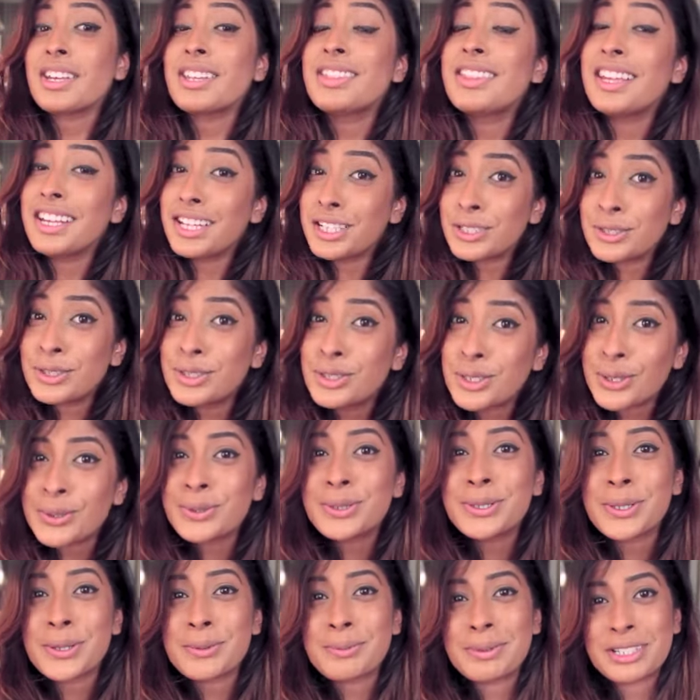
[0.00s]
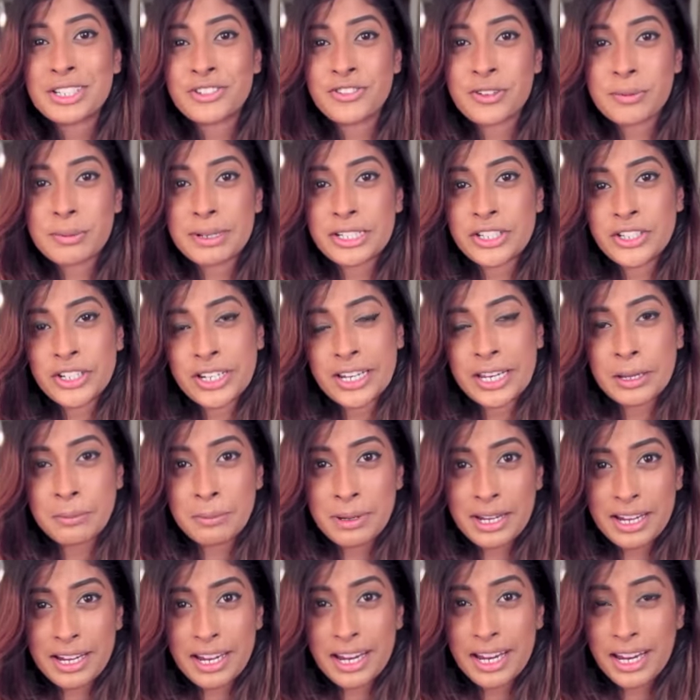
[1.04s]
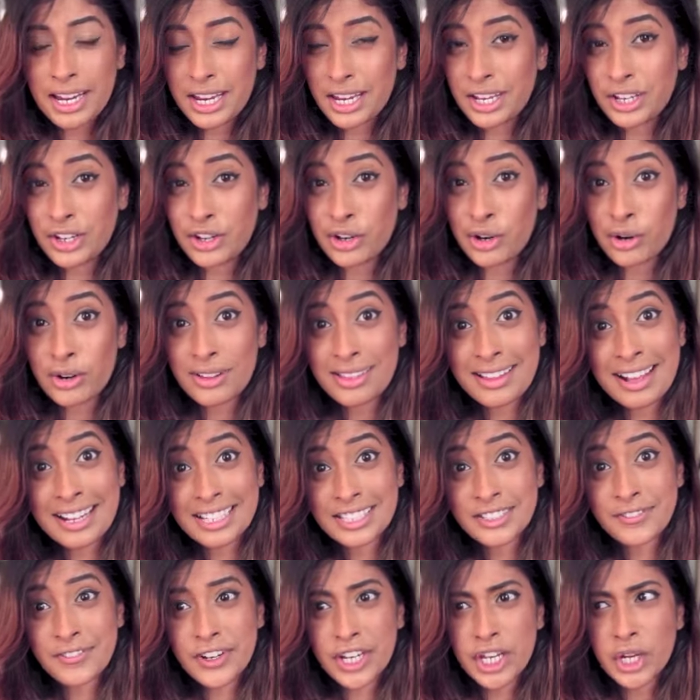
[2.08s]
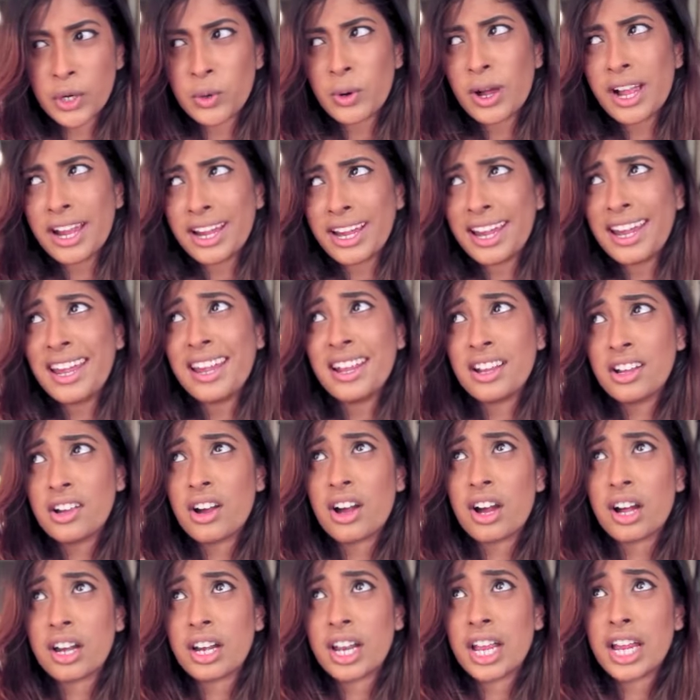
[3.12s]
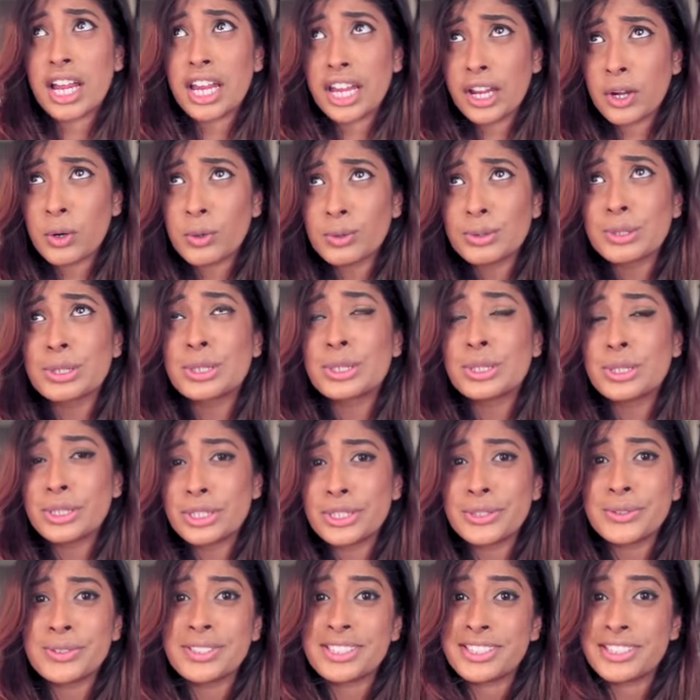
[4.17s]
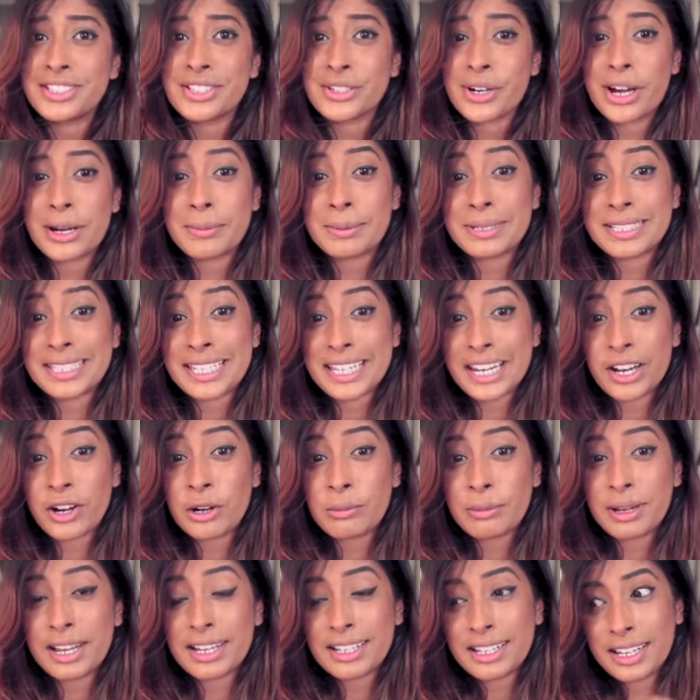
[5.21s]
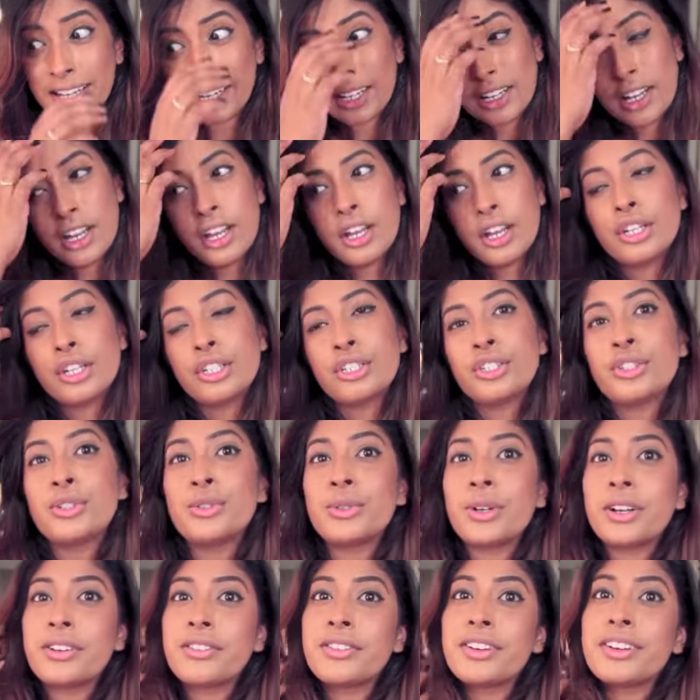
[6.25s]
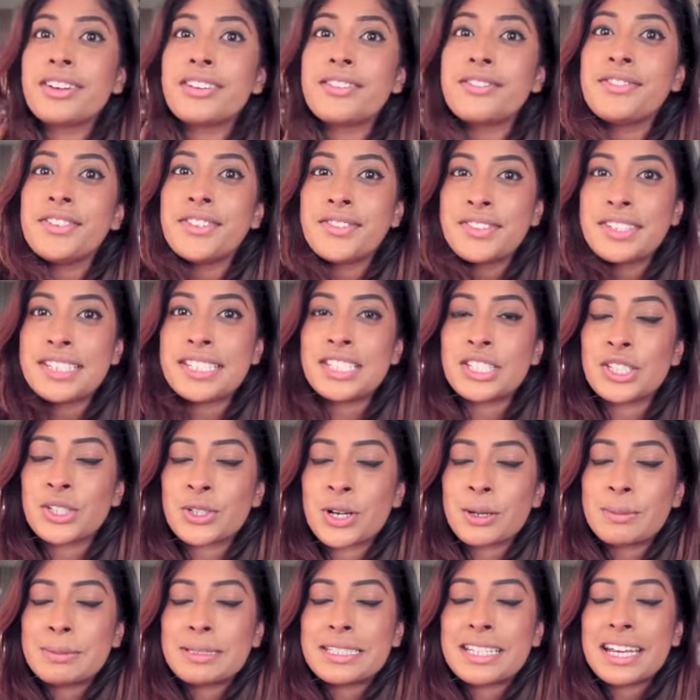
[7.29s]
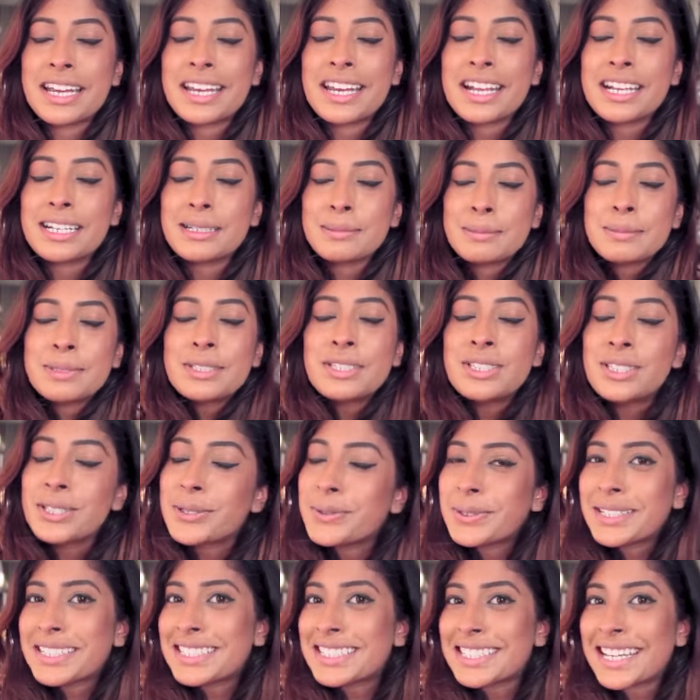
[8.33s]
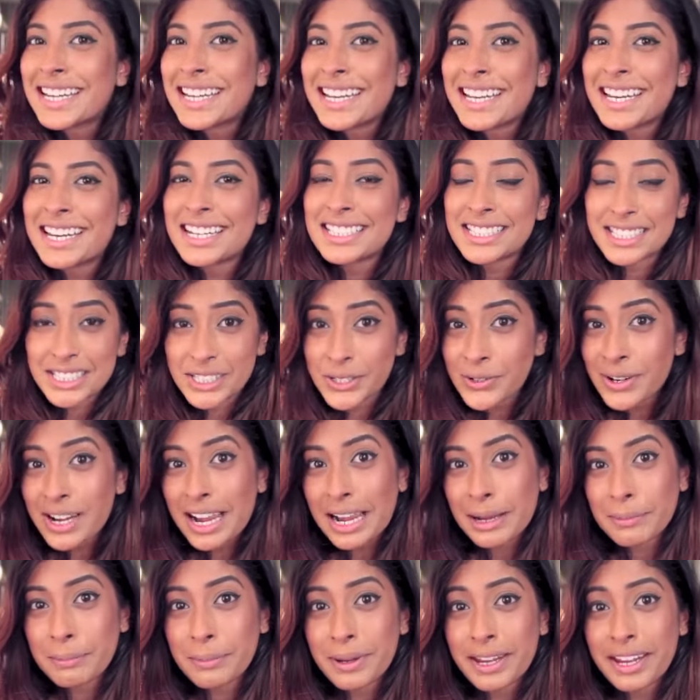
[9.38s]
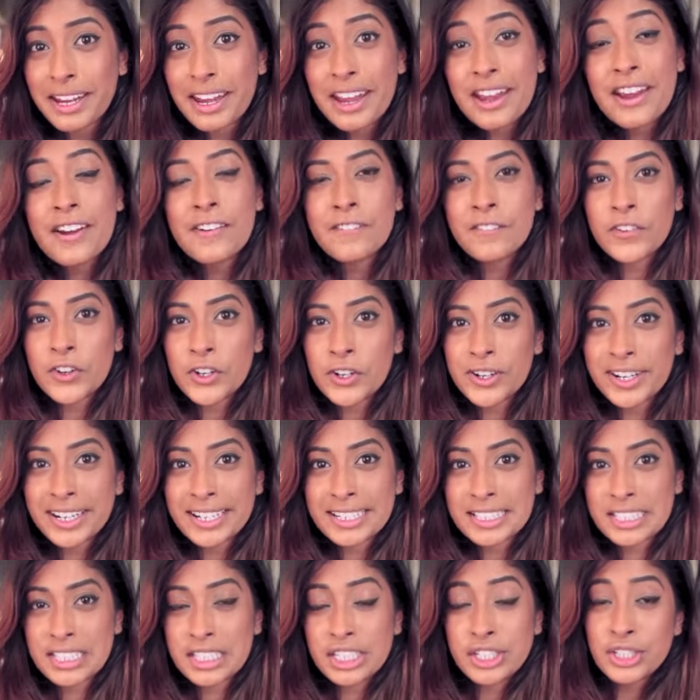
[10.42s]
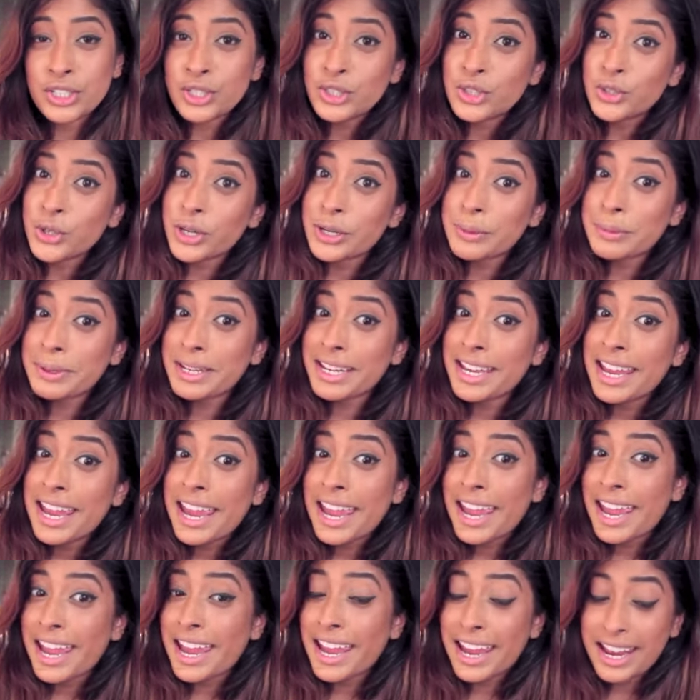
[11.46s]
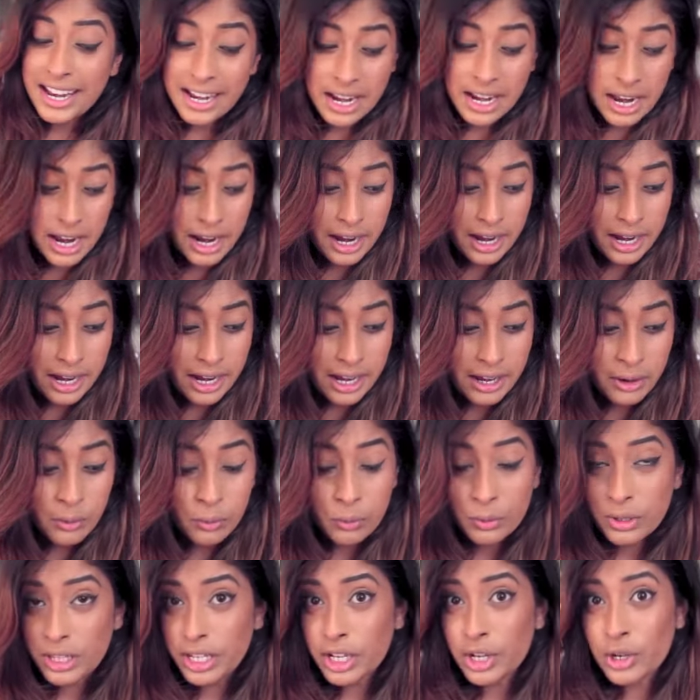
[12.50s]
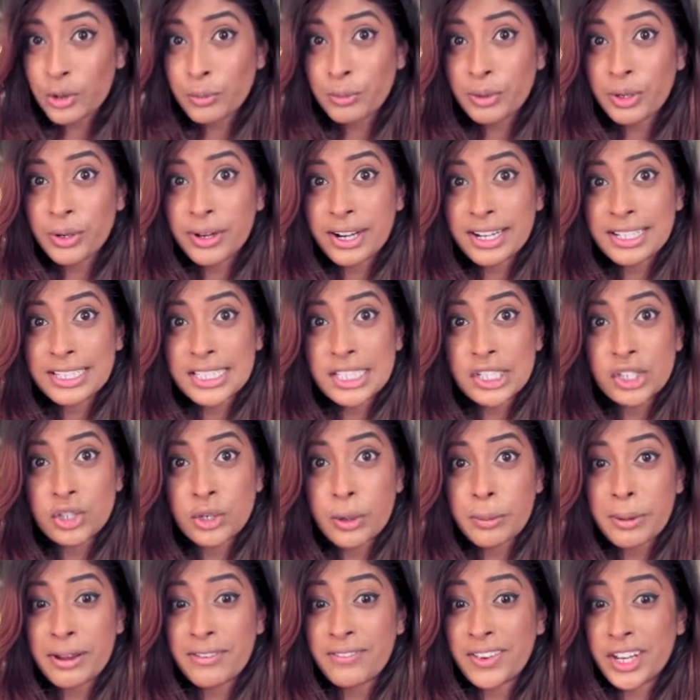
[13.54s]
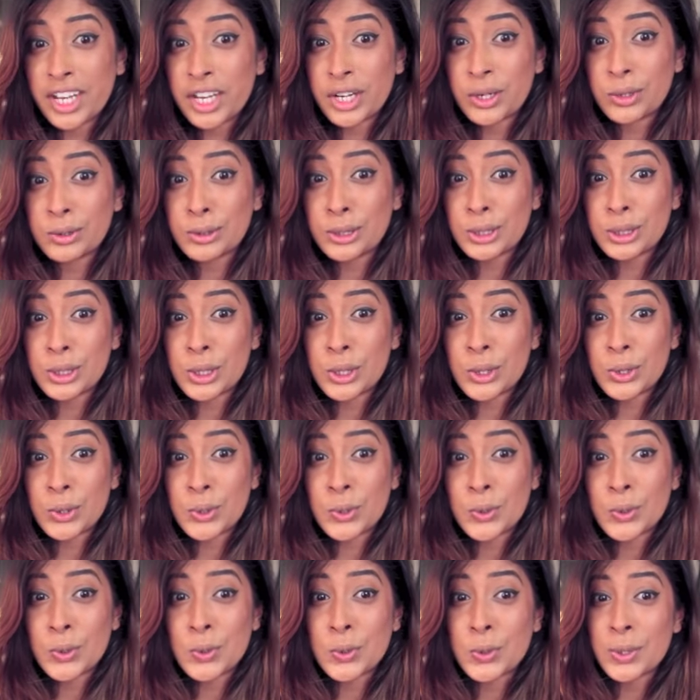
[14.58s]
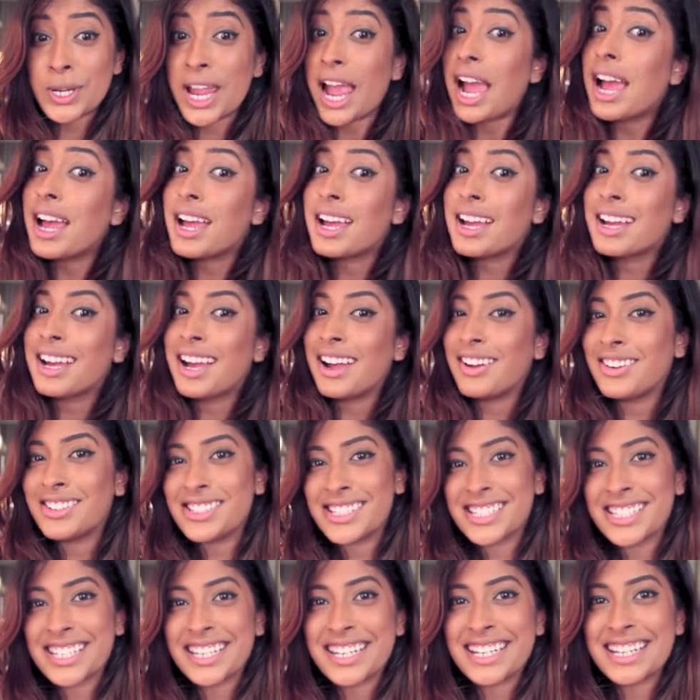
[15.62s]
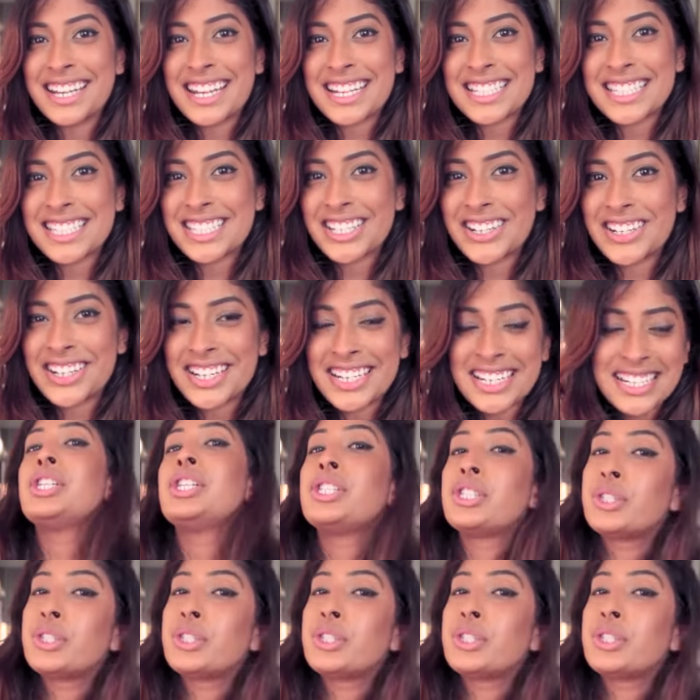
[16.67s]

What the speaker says: Thank you so much for mentioning me in your last video. I got a whole slew of subscribers and now I'm at like 250 subscribers, and I am so excited and so happy for you guys to join me, and I really hope you guys enjoy my videos. So yeah, I'm just gonna get started.